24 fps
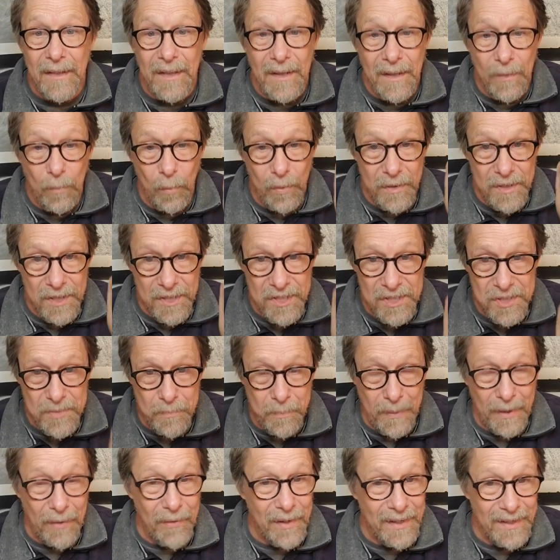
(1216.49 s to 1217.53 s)
when the
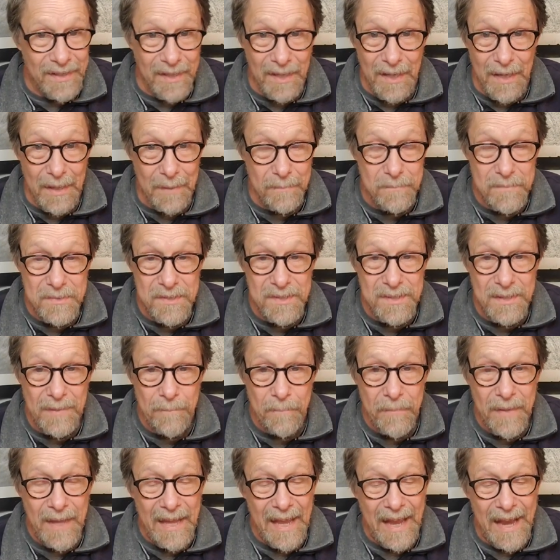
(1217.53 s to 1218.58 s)
Spirit comes
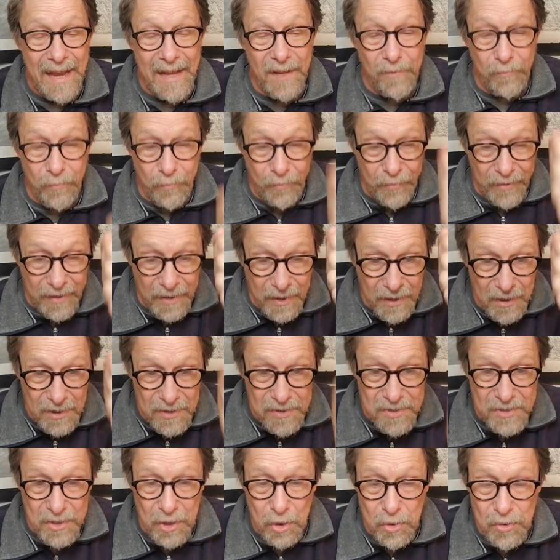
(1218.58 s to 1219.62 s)
and he
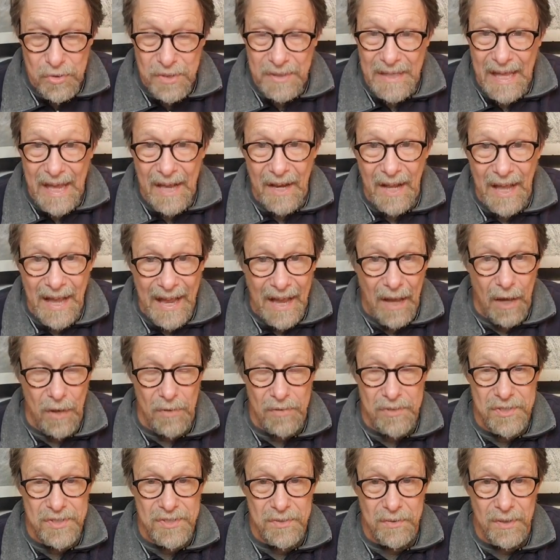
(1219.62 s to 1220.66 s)
fills those that
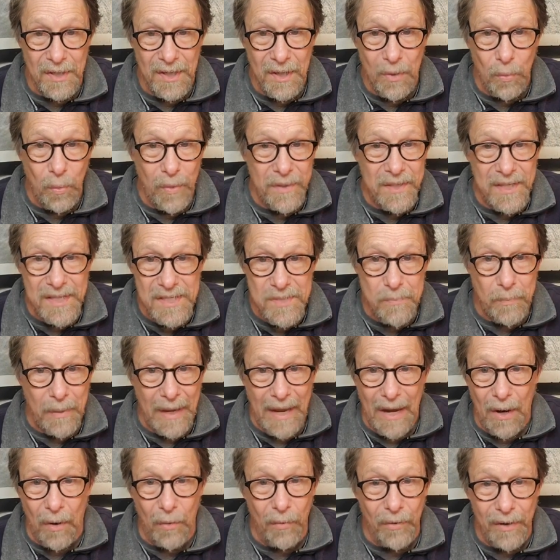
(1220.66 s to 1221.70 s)
house with his
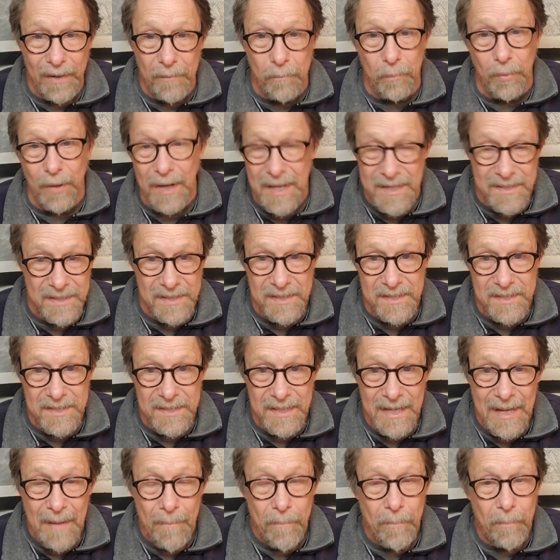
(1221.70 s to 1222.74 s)
power and presence.
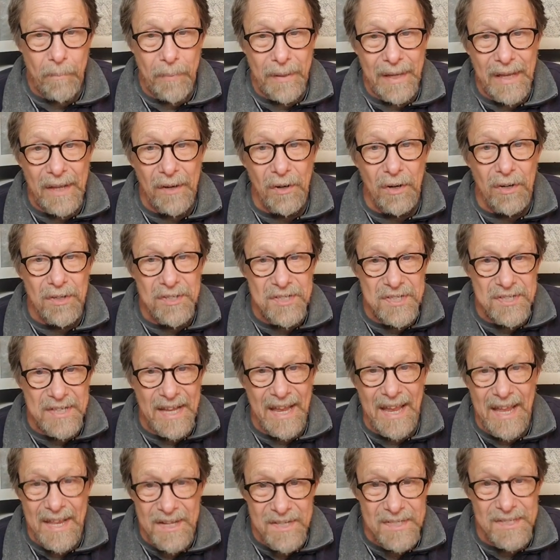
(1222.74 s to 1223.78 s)
Peter
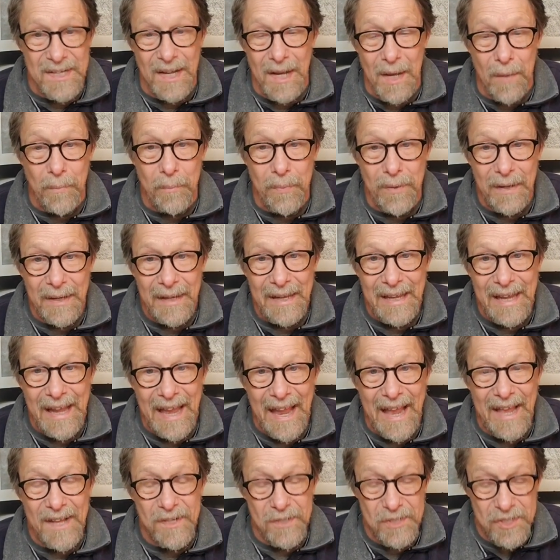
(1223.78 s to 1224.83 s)
stands up
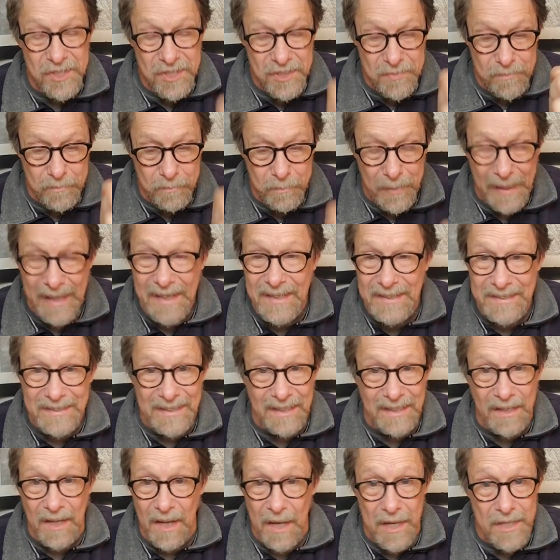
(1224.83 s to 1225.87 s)
and speaks the
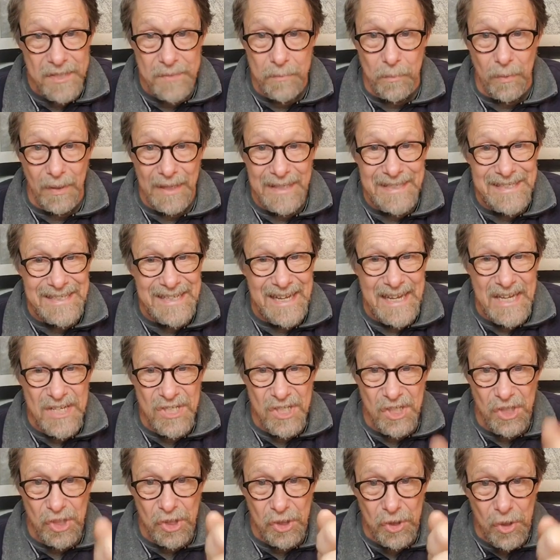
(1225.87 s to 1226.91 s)
gospel and says,
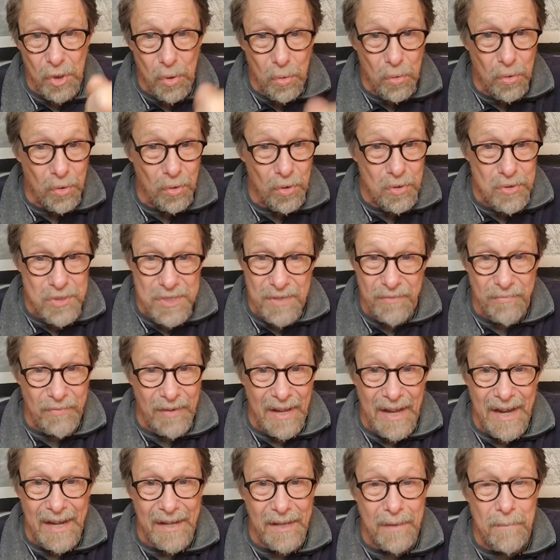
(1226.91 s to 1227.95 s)
You
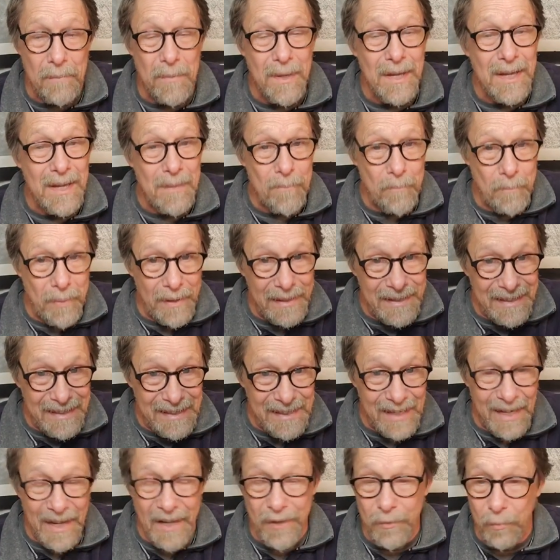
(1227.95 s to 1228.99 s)
crucified him, but
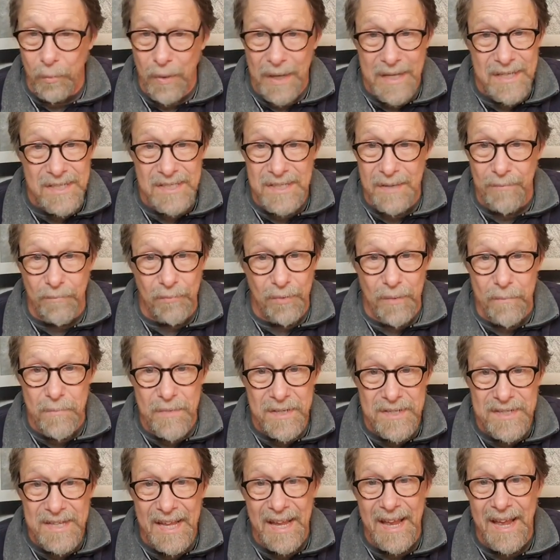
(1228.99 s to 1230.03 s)
God raised him from the
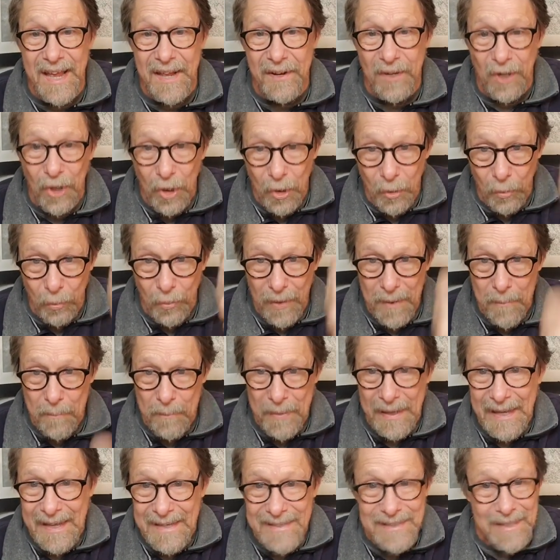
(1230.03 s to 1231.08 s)
dead.
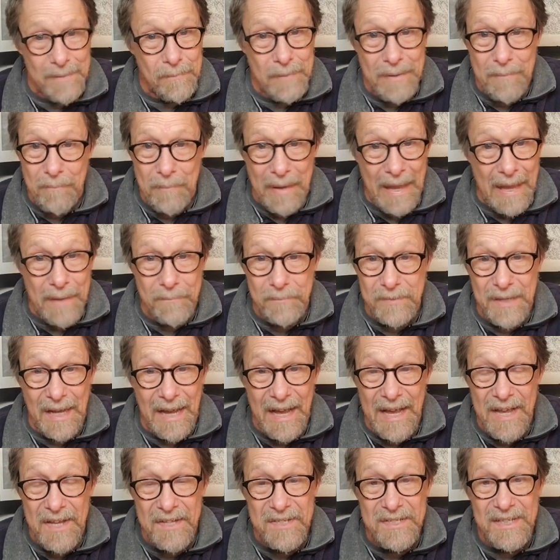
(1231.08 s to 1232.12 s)
Repent and be
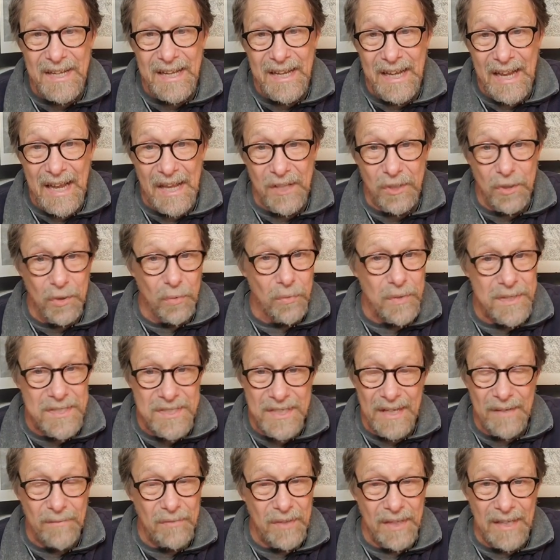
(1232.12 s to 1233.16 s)
baptized, and you'll
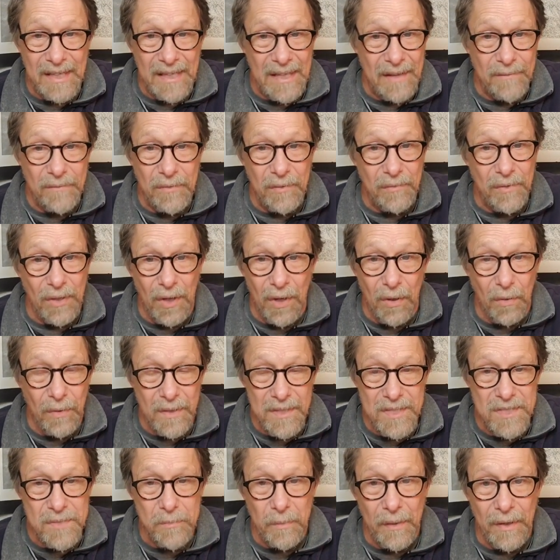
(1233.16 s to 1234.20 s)
receive the gift of the Holy
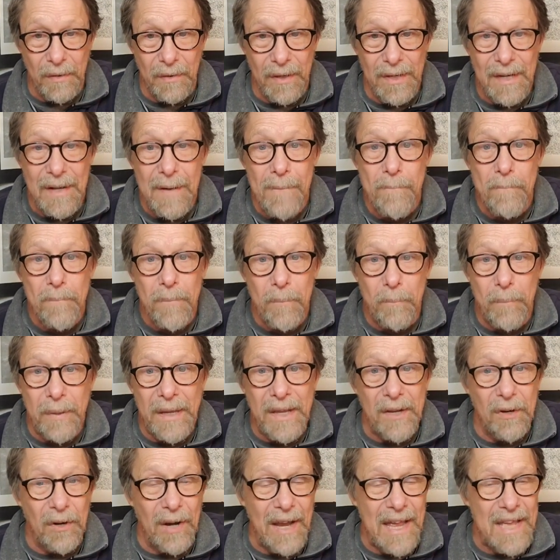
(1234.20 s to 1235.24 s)
Spirit.
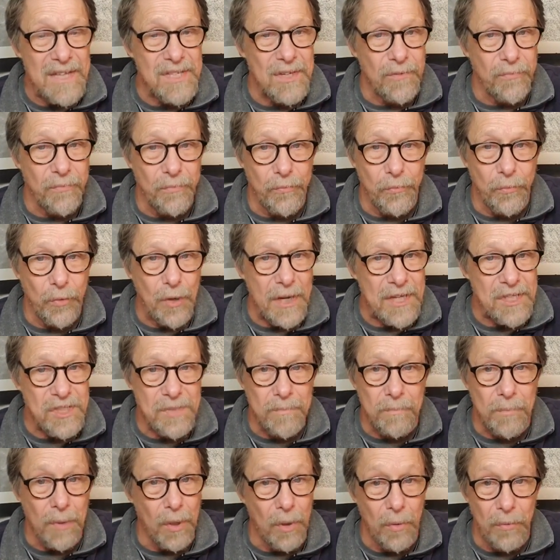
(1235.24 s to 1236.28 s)
Peter has a fresh
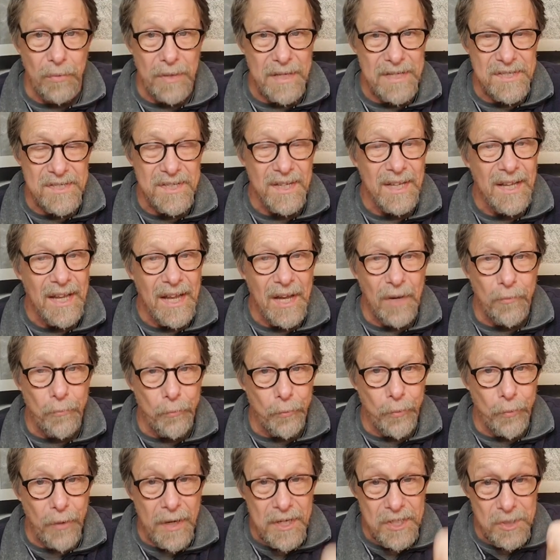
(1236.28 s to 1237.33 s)
boldness, a
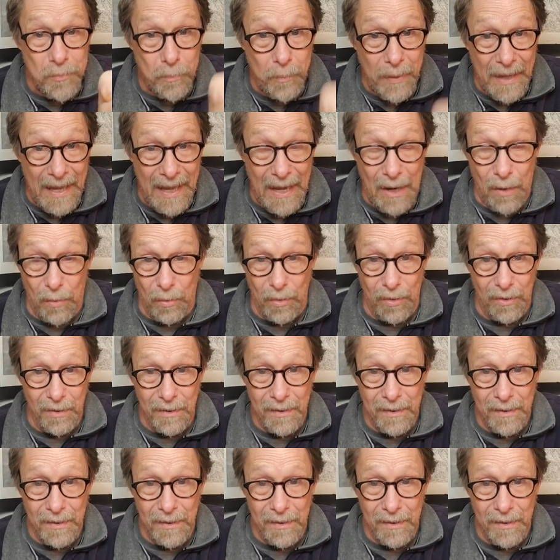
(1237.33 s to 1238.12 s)
fresh power.